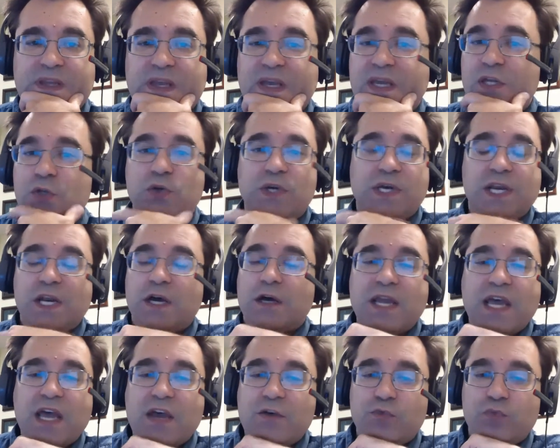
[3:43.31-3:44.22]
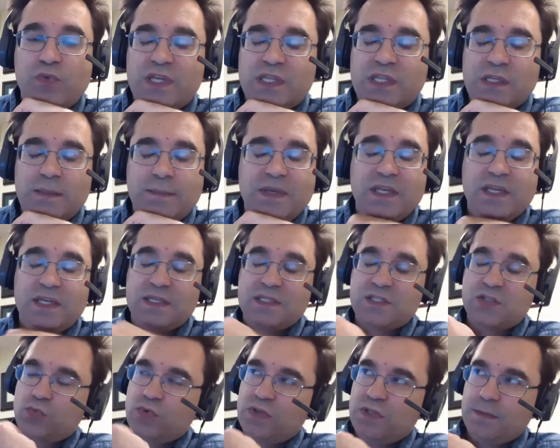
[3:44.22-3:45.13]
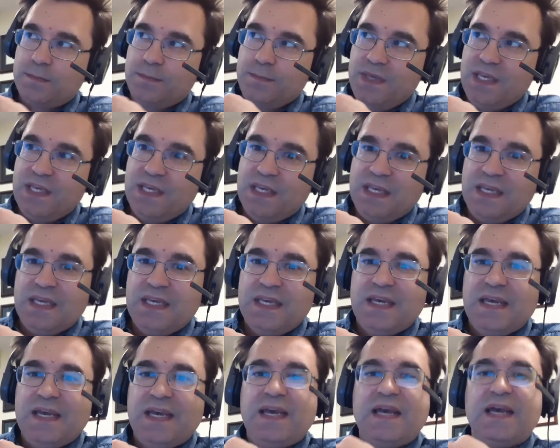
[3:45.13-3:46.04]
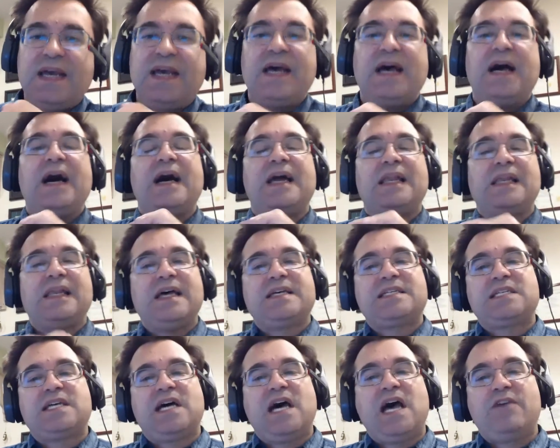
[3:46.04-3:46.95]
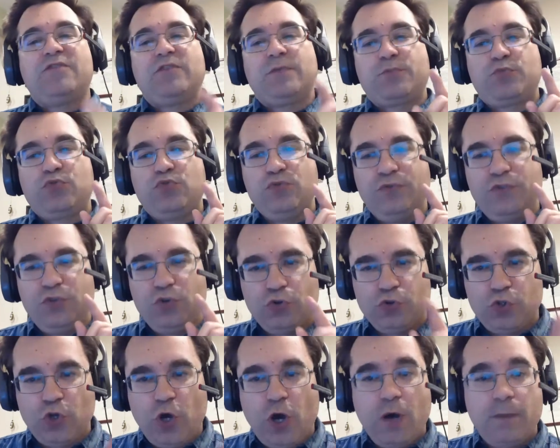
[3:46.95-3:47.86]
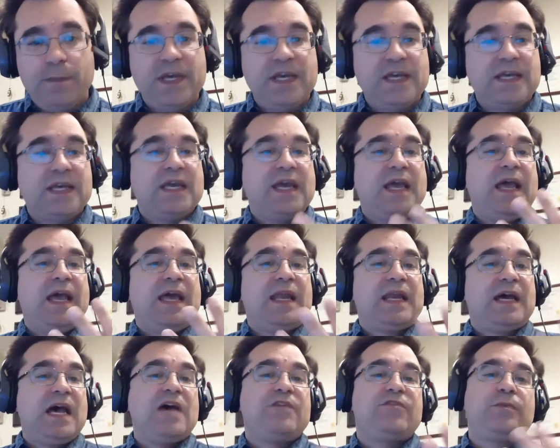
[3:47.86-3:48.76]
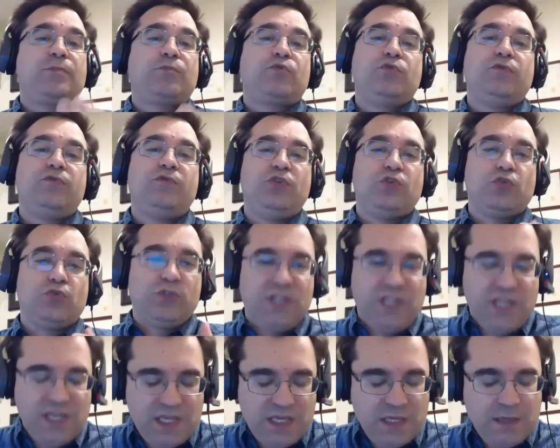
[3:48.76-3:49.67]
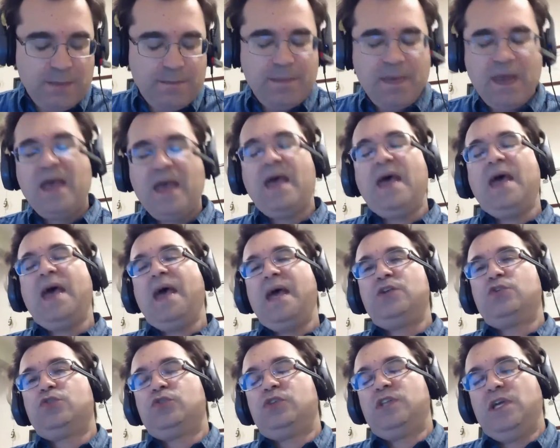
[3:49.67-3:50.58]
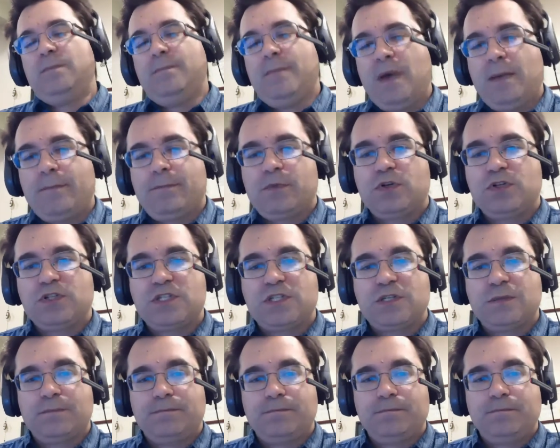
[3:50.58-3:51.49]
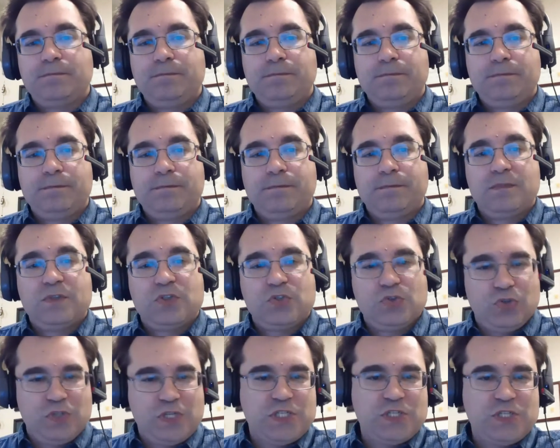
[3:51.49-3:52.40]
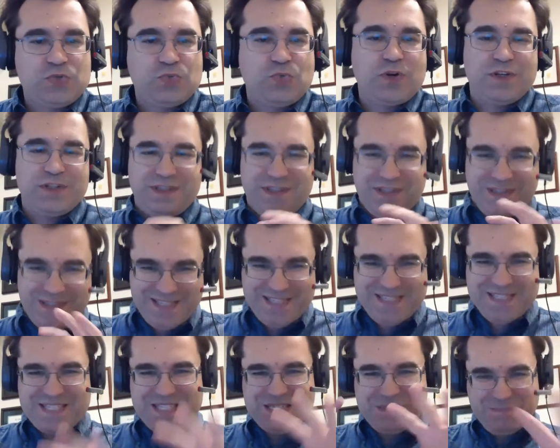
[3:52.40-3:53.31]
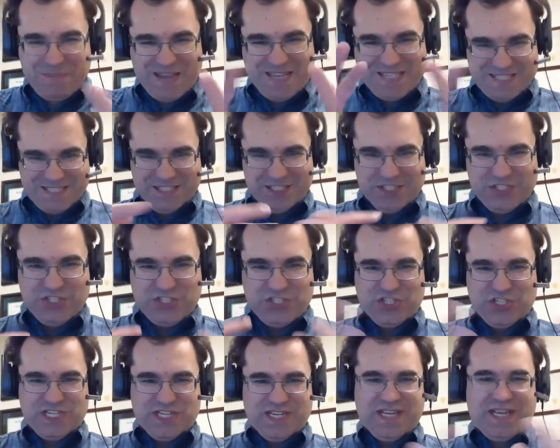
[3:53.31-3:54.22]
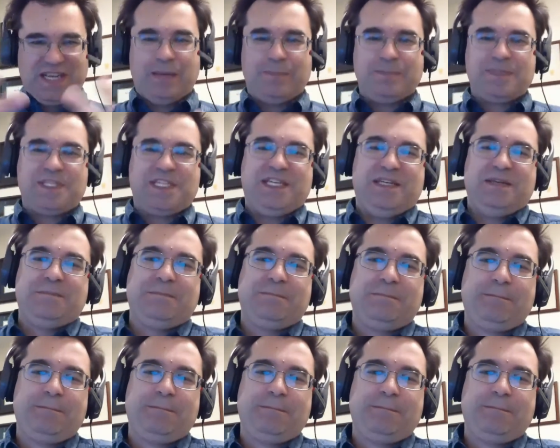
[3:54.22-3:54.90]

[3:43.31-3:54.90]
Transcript: And you cannot have weekly meetings with me unless I have approved your topic and I have approved your team and your team members. So this is where this message comes in.